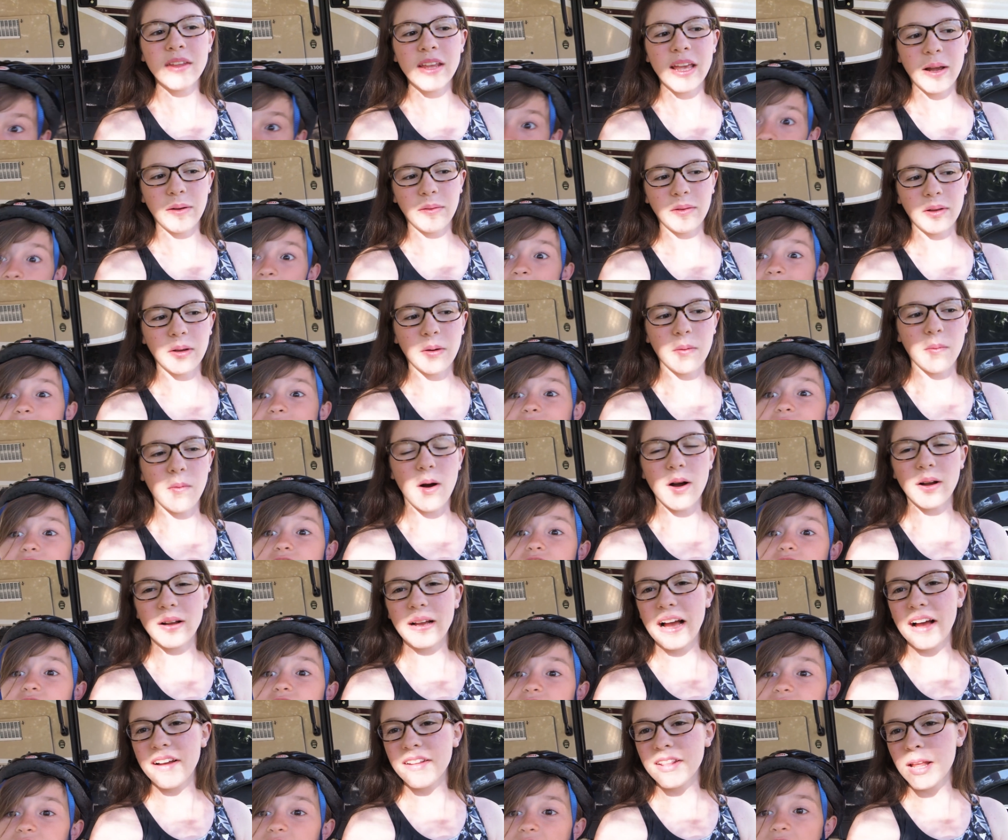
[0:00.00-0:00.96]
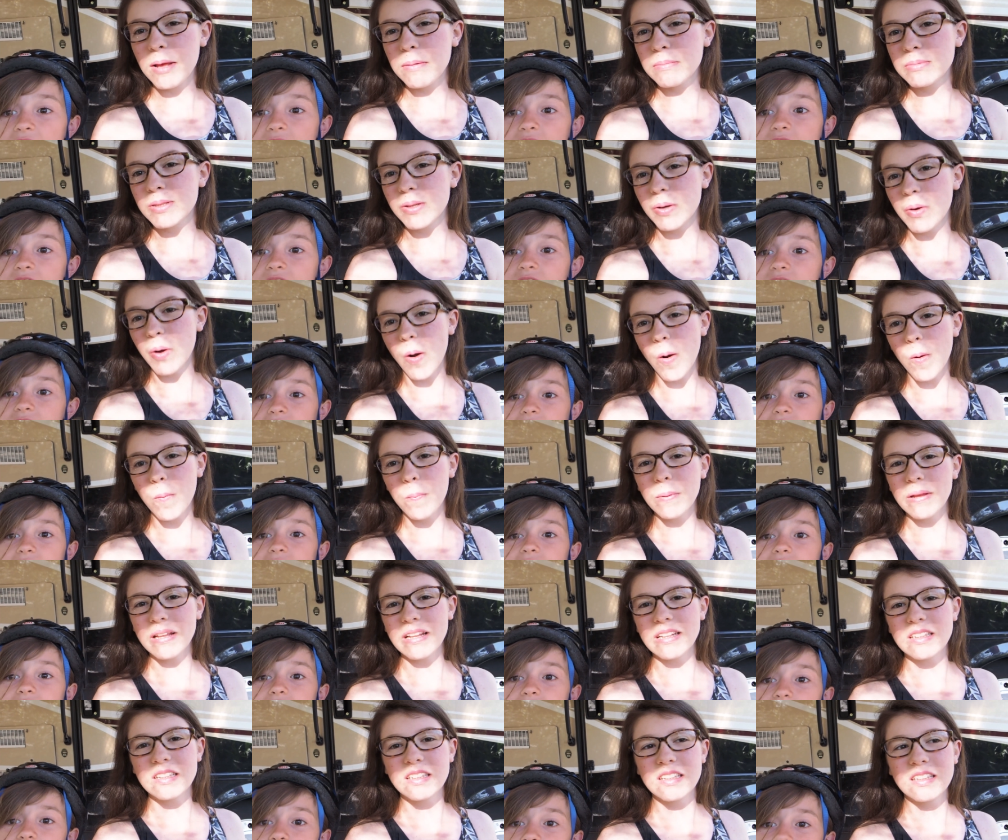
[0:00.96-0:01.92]
and, and we can walk out yeah. on them. So hoping
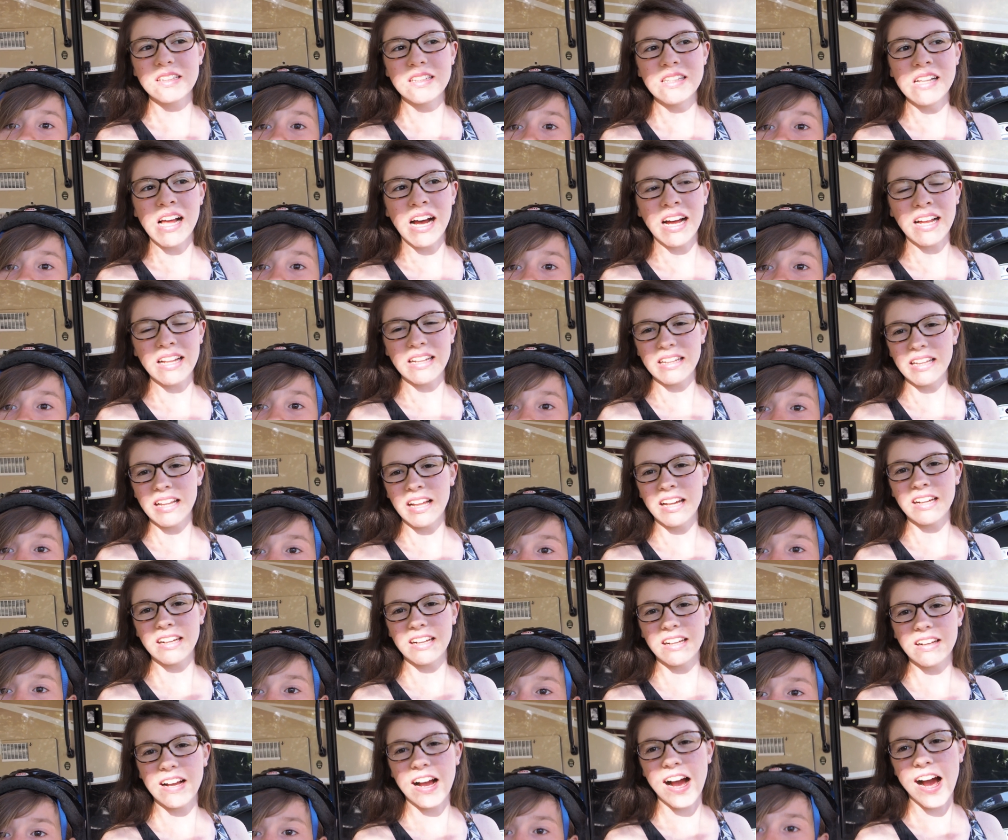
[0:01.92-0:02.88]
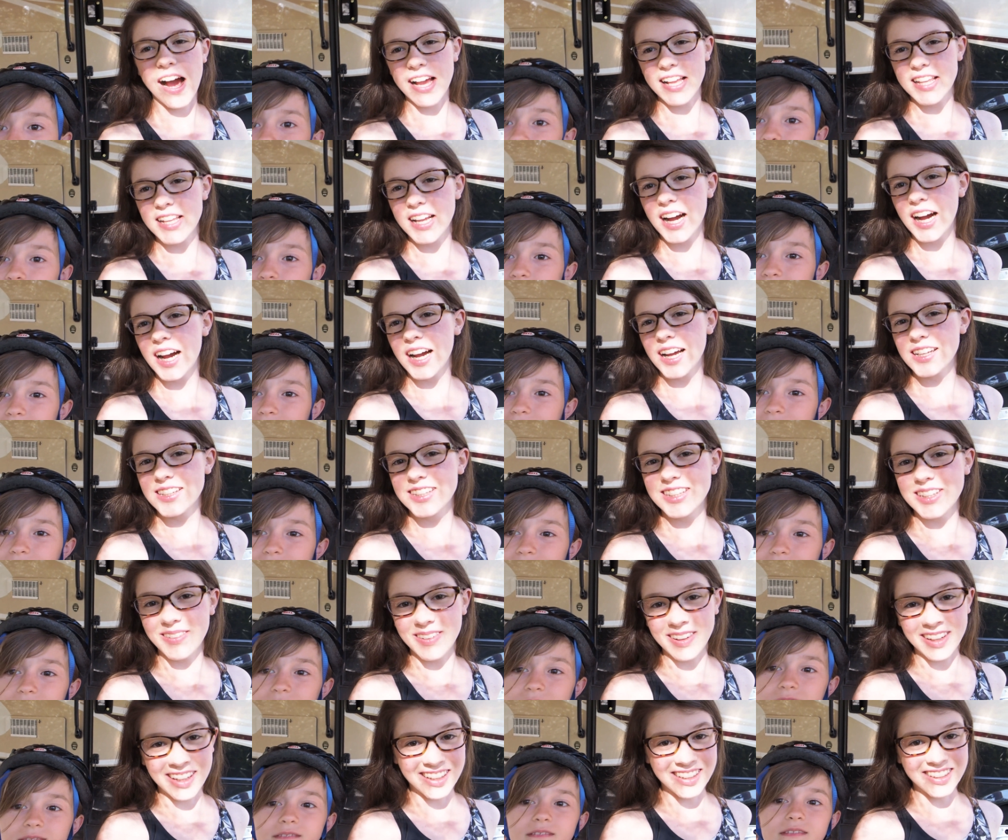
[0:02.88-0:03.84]
it's not like high tide, so
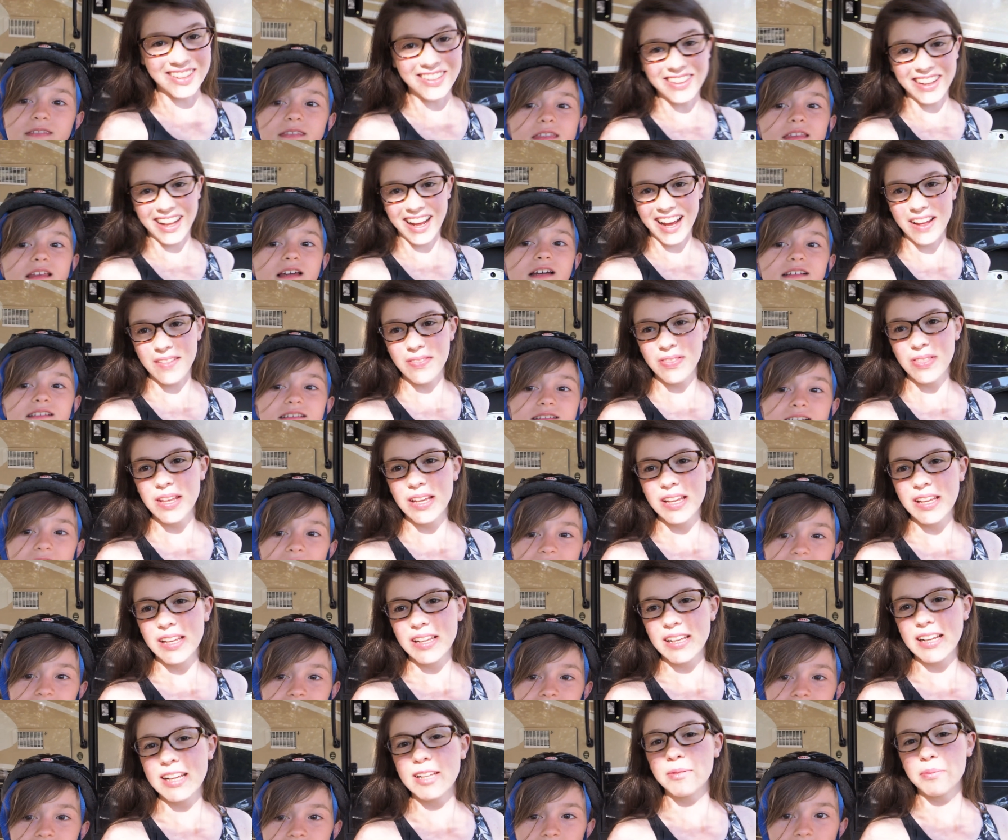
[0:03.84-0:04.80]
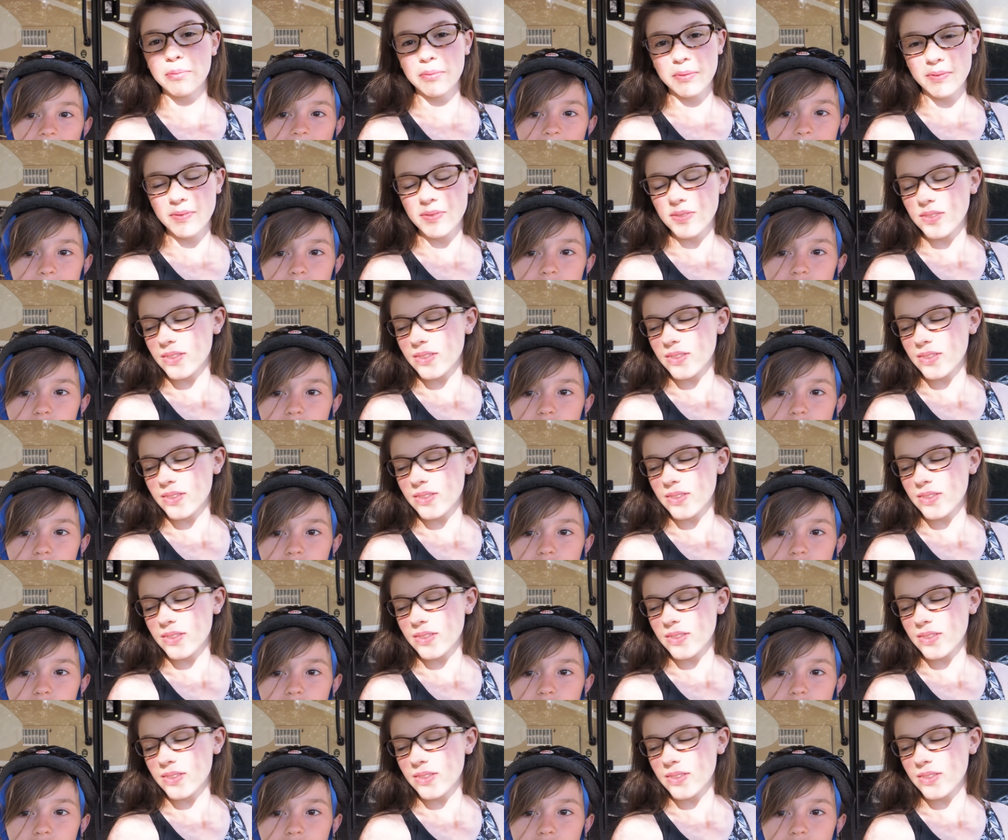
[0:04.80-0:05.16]
we can do that. Because last Cause, time